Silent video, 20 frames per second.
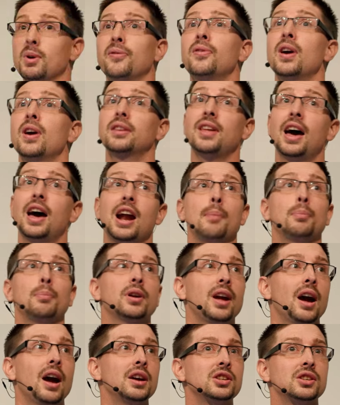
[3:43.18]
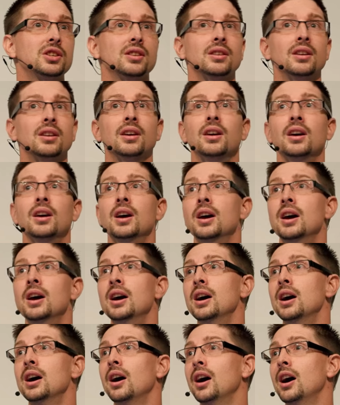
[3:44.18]
affect that application.
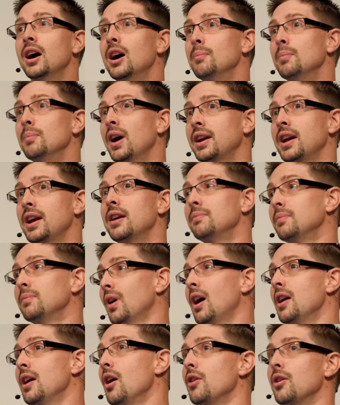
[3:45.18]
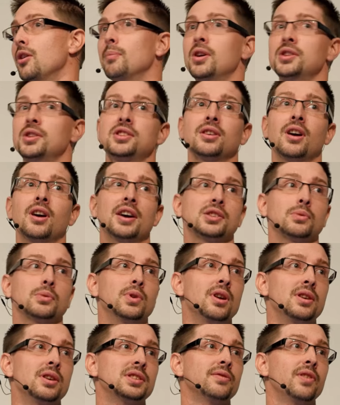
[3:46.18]
Again, I know that most of you guys are
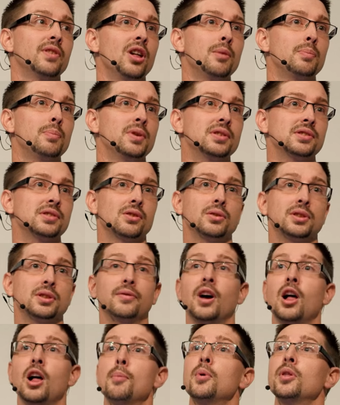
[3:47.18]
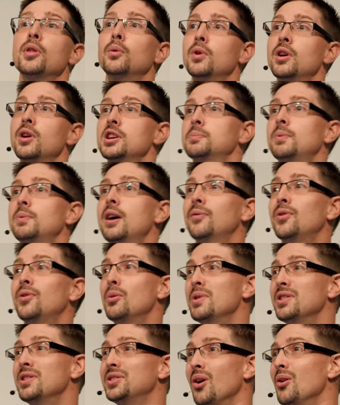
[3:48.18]
Windows developers or develop on the Windows
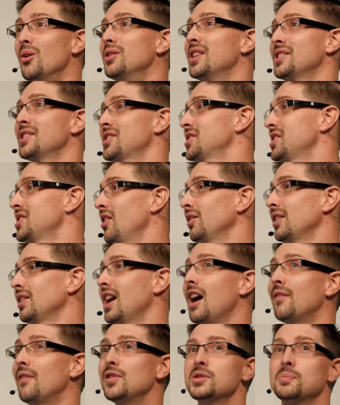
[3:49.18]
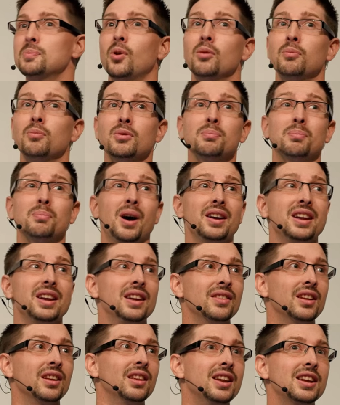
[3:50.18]
platform and don't necessarily have this problem, but
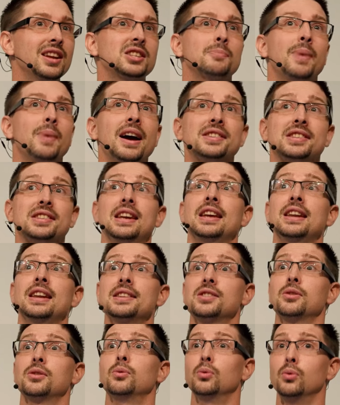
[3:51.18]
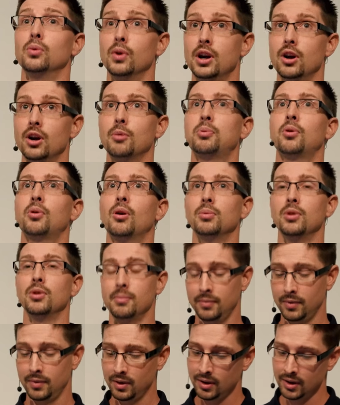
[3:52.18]
in the Linux space, it is a real
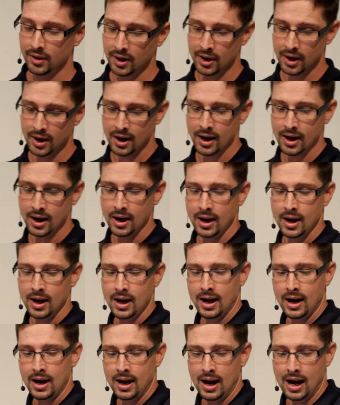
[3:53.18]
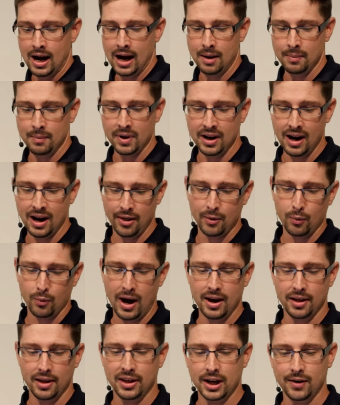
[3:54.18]
problem. Another
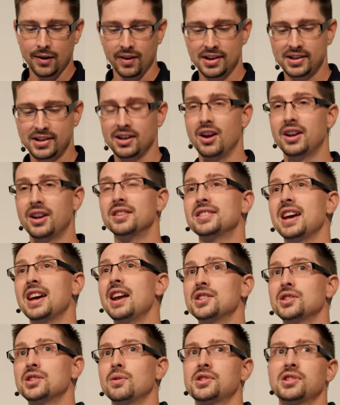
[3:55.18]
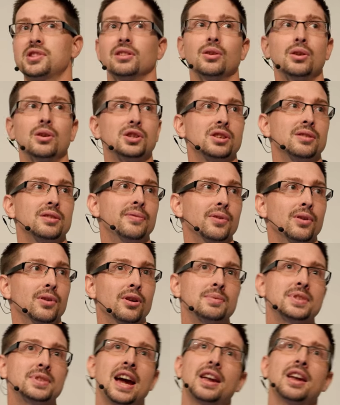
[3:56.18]
way to think of it is, containers are a solution
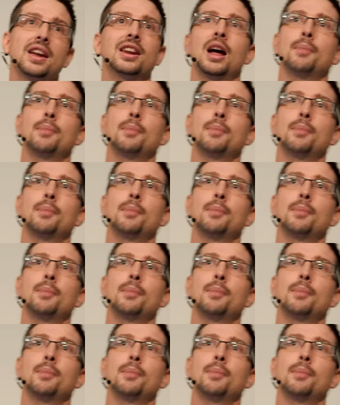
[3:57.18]
for taking an